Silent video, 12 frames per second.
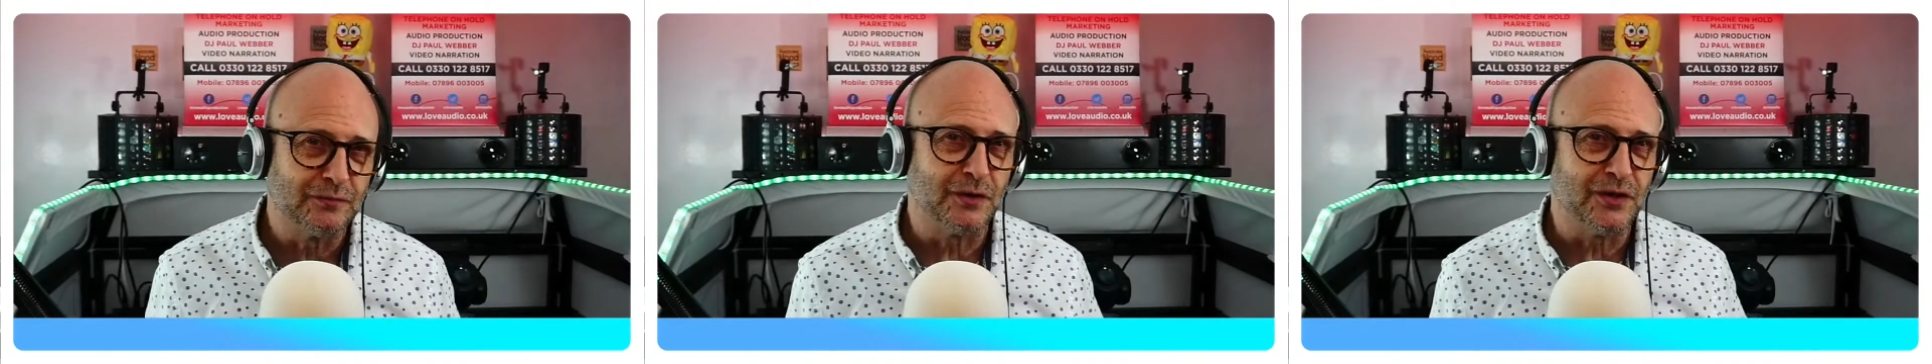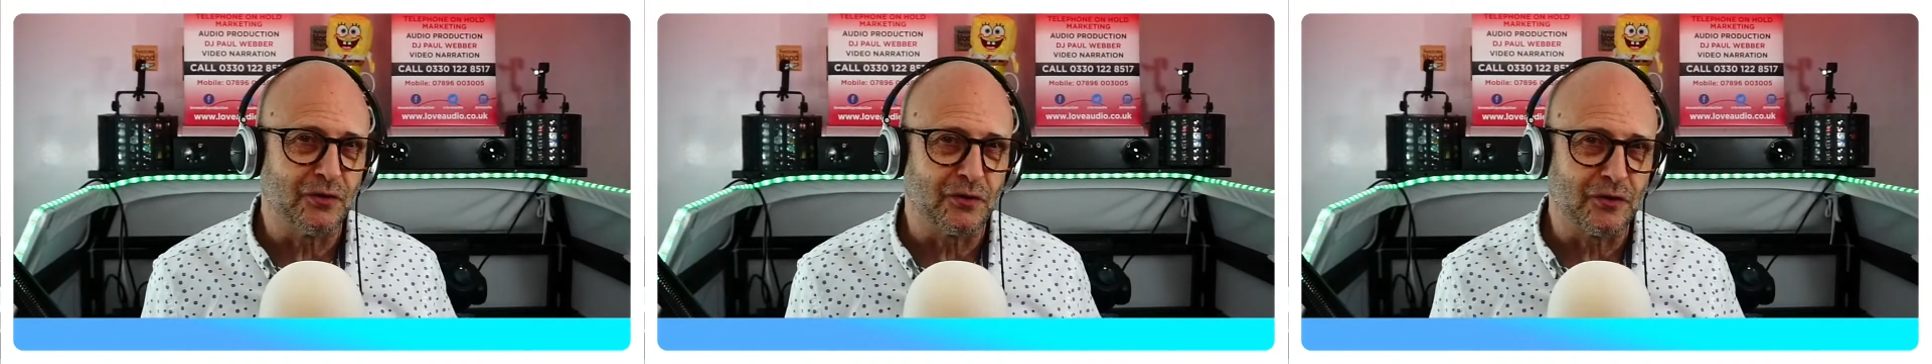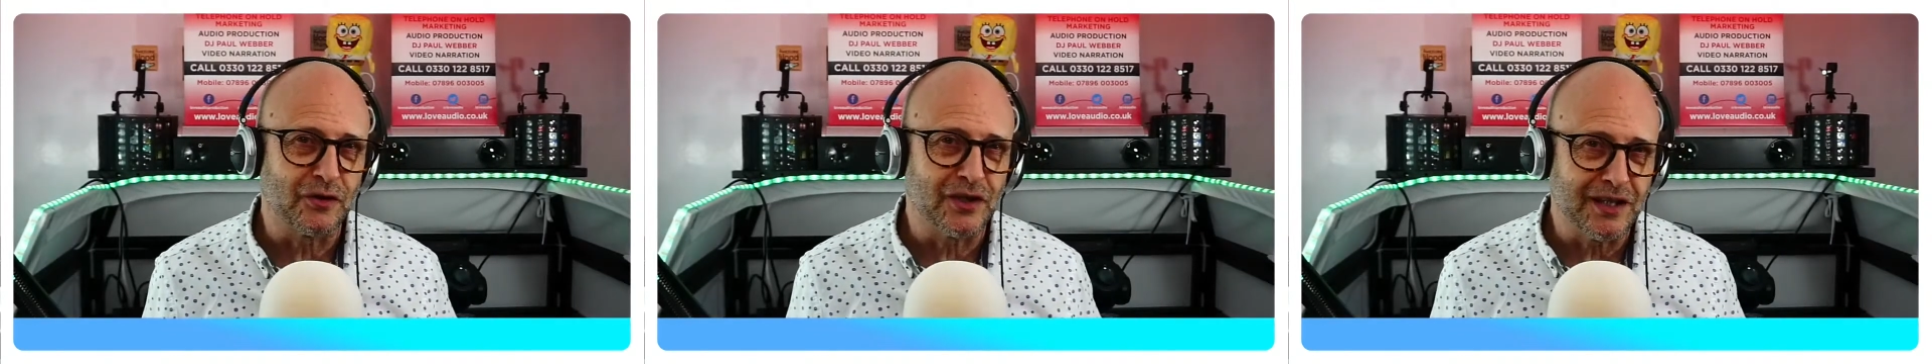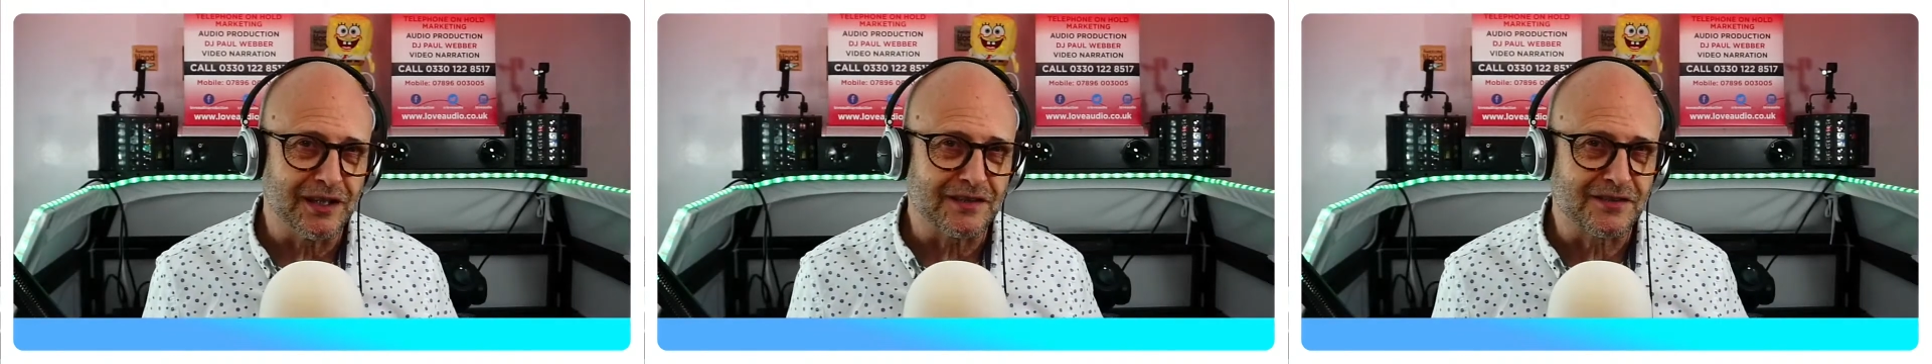
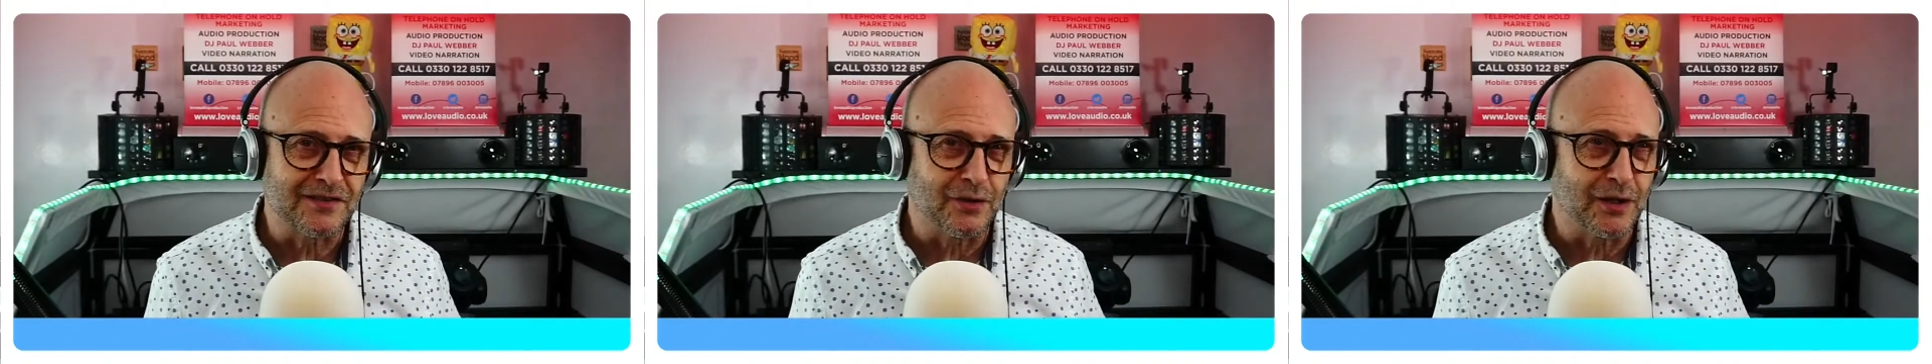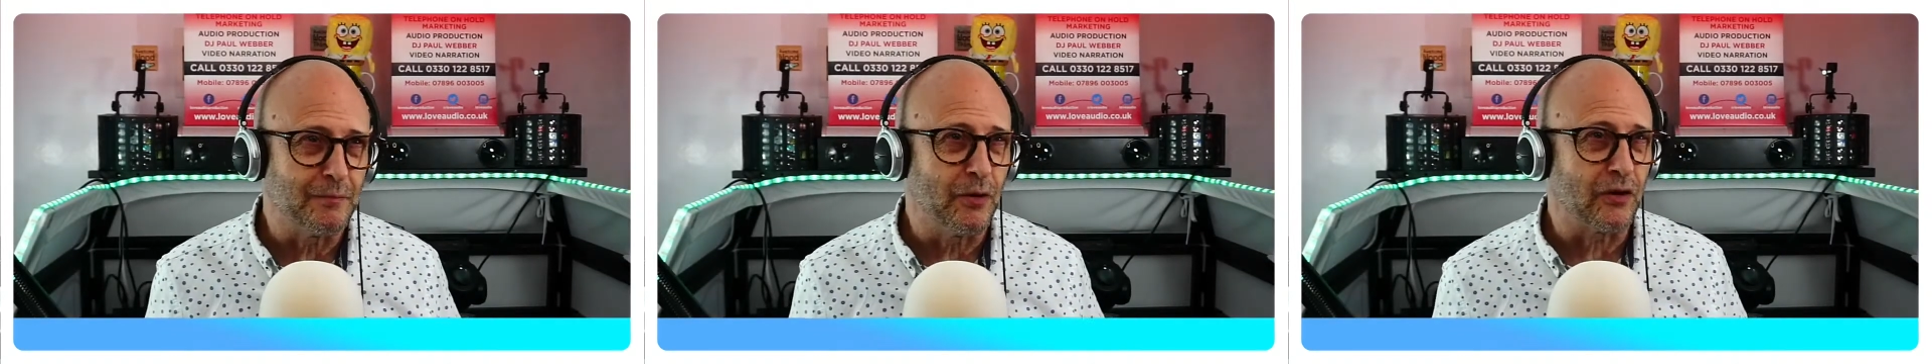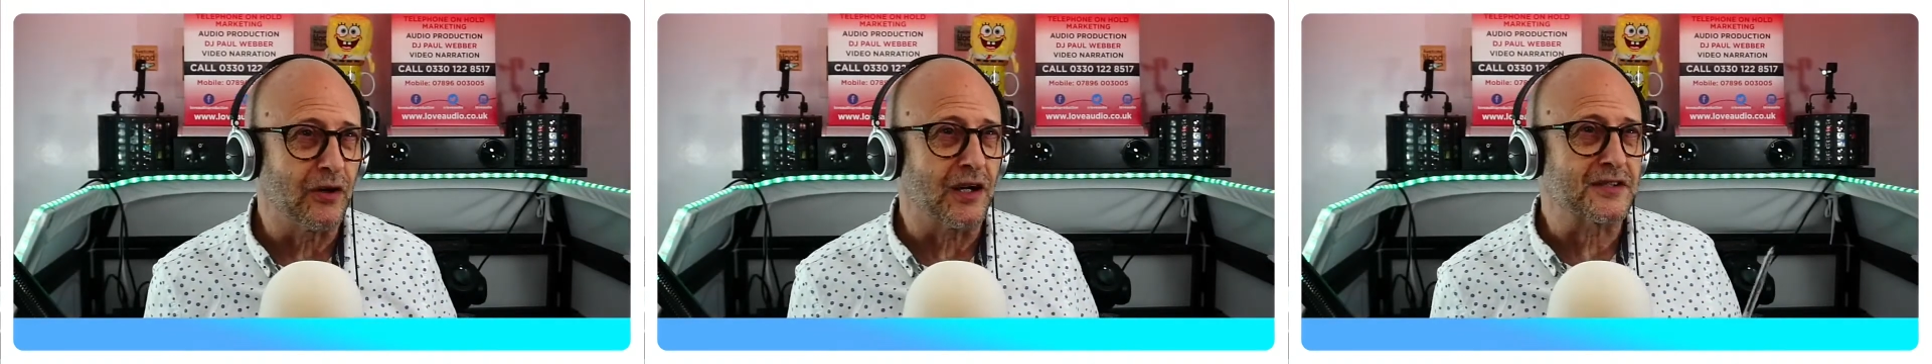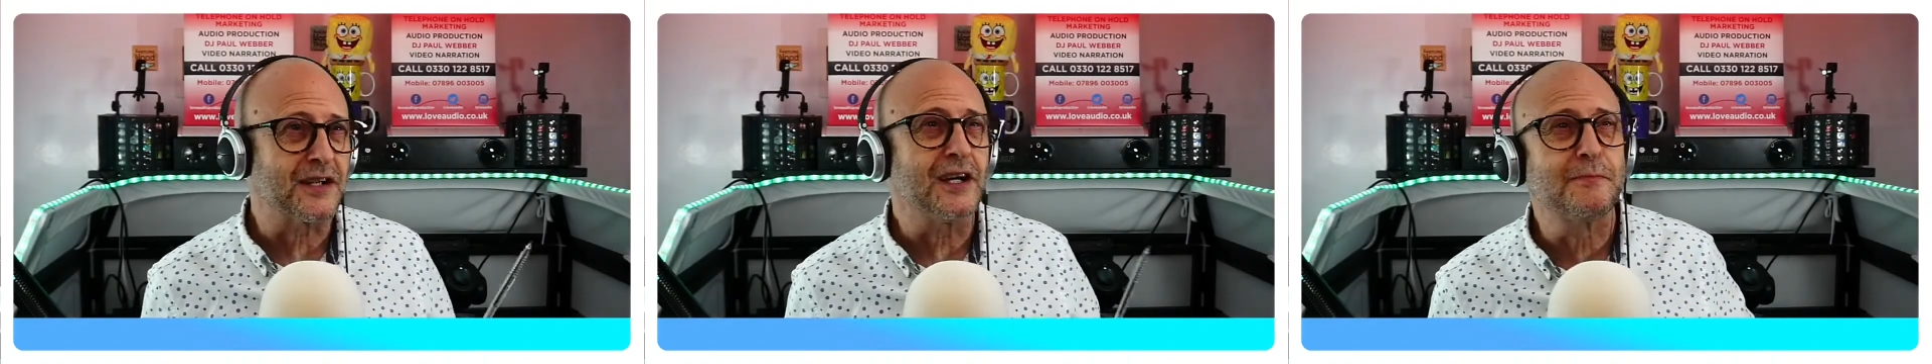looking at doing a
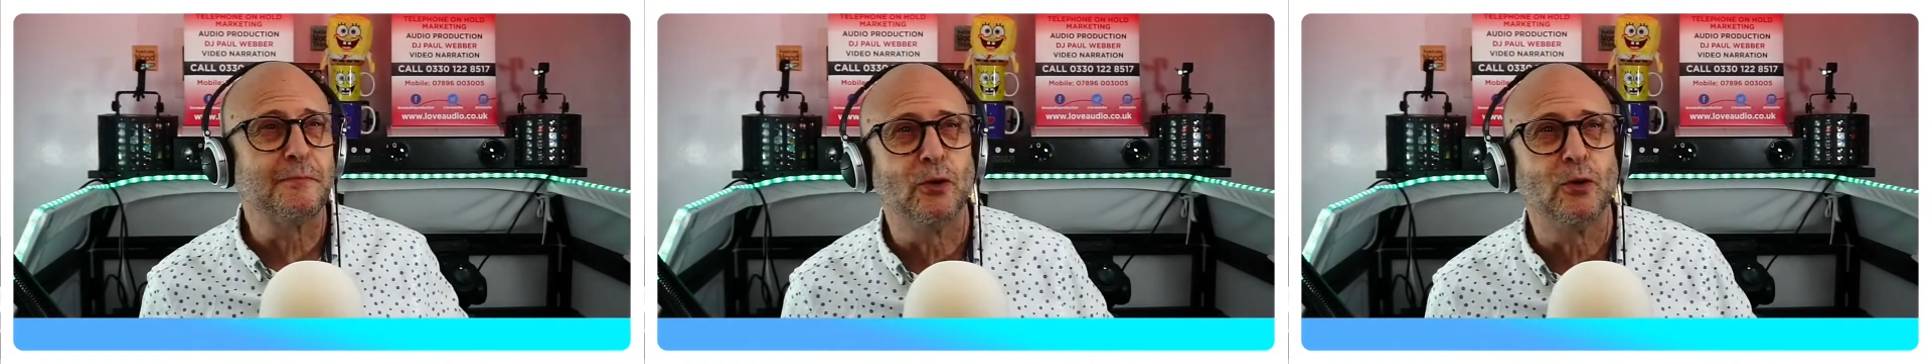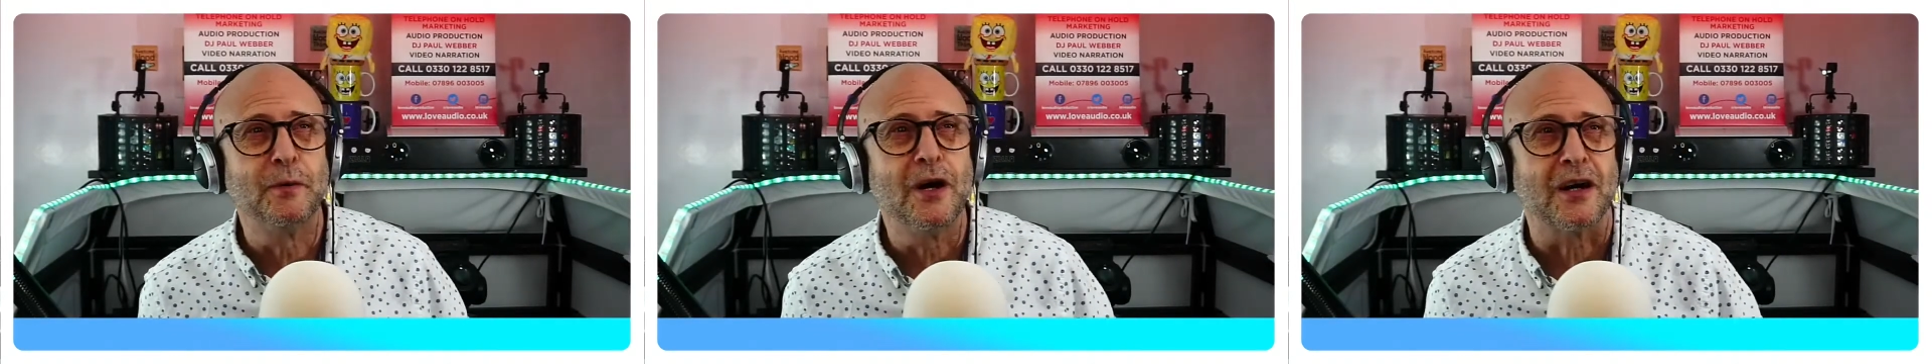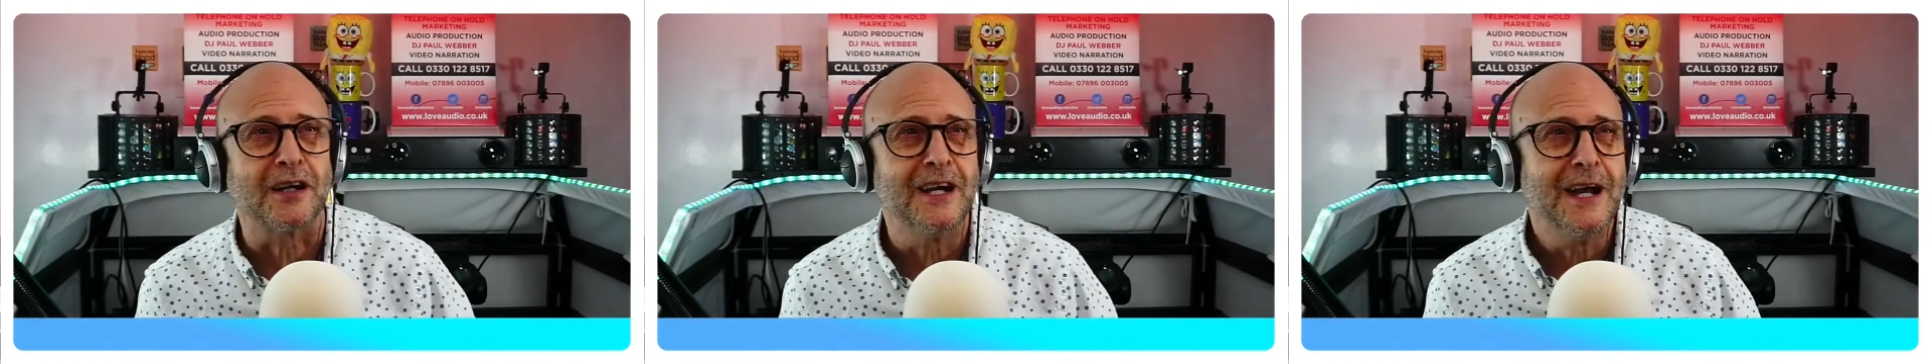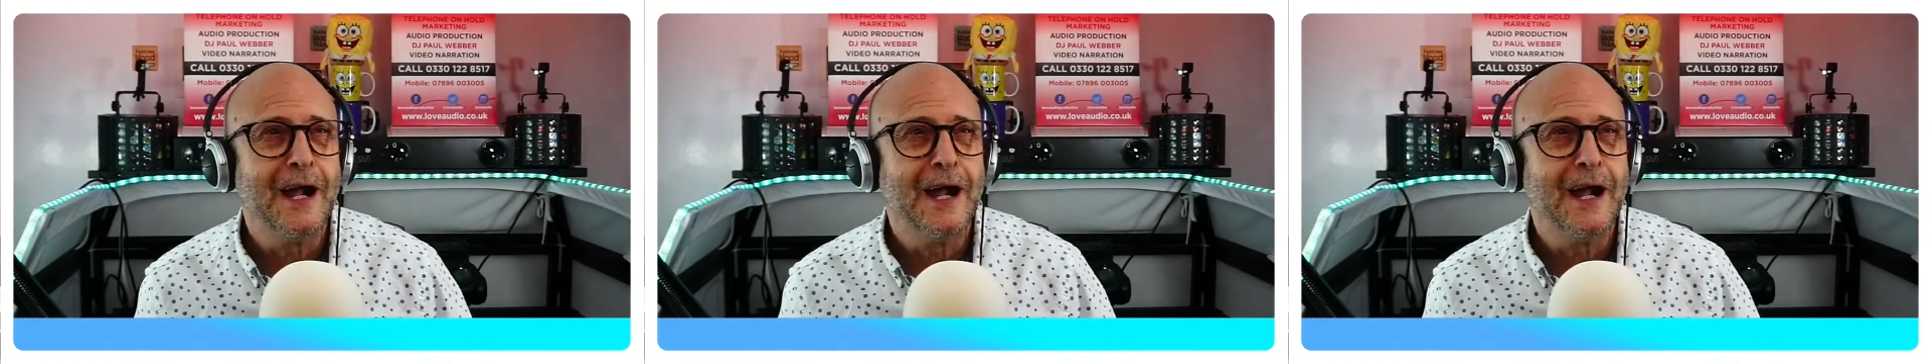podcast. Hi to Paul Burke.